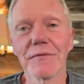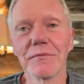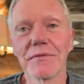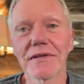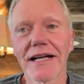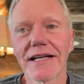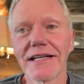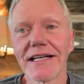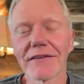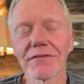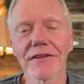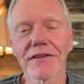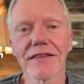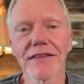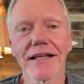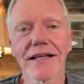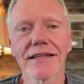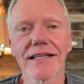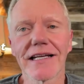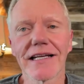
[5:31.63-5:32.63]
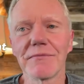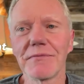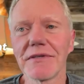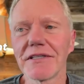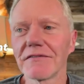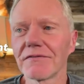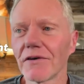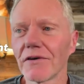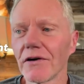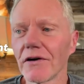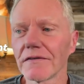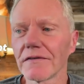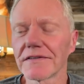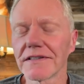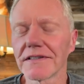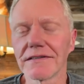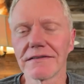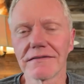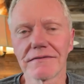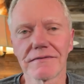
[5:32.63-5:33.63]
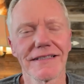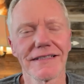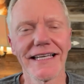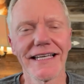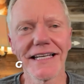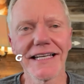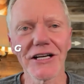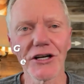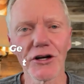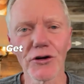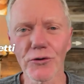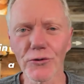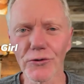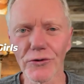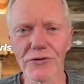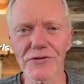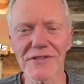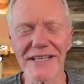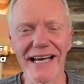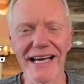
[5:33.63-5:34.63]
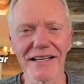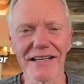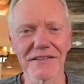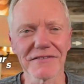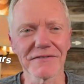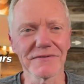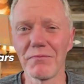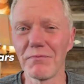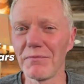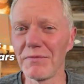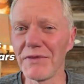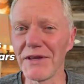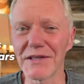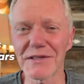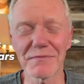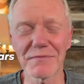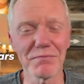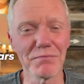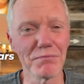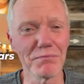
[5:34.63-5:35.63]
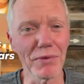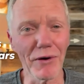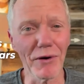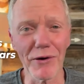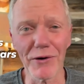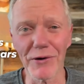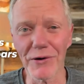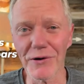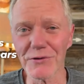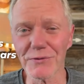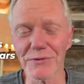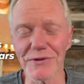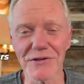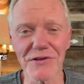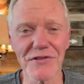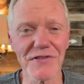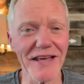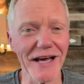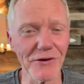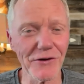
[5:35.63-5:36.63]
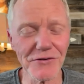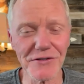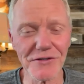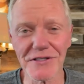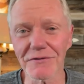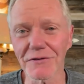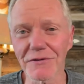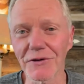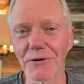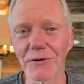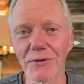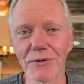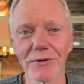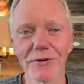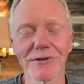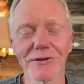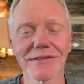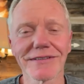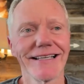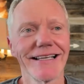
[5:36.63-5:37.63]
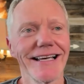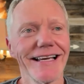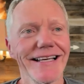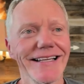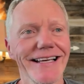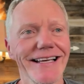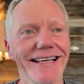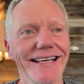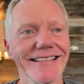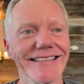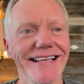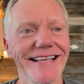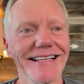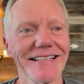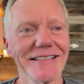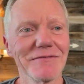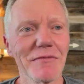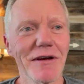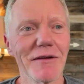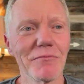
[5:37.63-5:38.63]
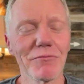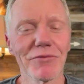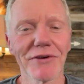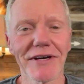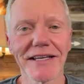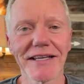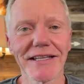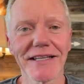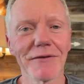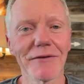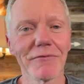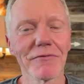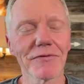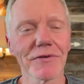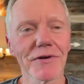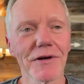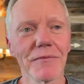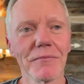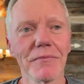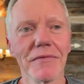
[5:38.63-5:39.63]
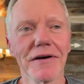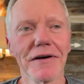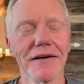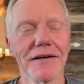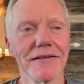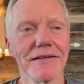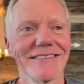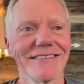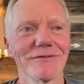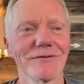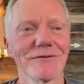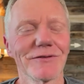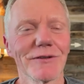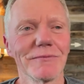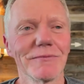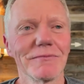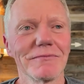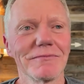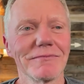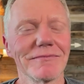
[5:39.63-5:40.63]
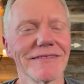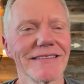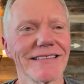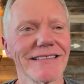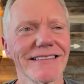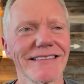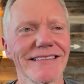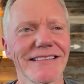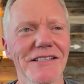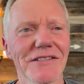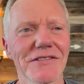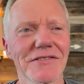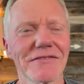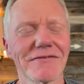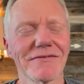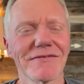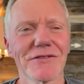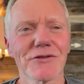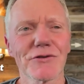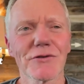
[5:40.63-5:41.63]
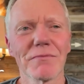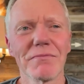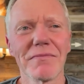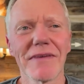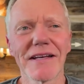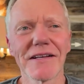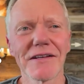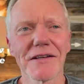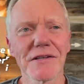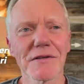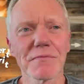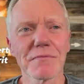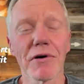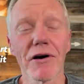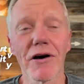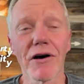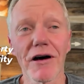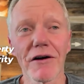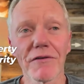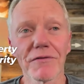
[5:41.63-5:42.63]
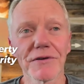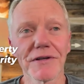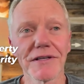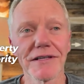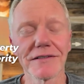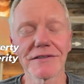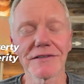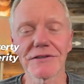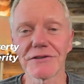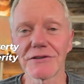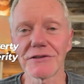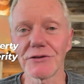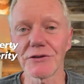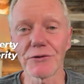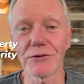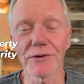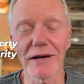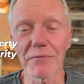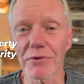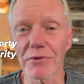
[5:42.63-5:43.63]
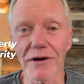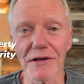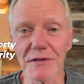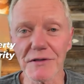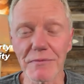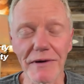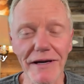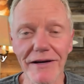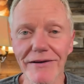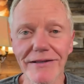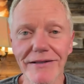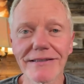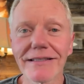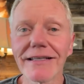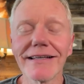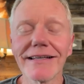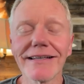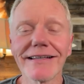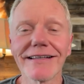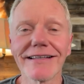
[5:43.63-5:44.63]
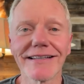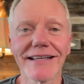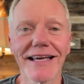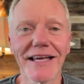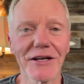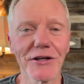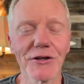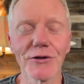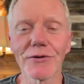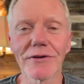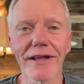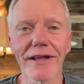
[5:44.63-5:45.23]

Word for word: but I never thought that I'd be involved in getting girls out of these bars where there's thousands of girls and, and, and, and bringing them from, uh, from just tremendous poverty to, to great prosperity and, and new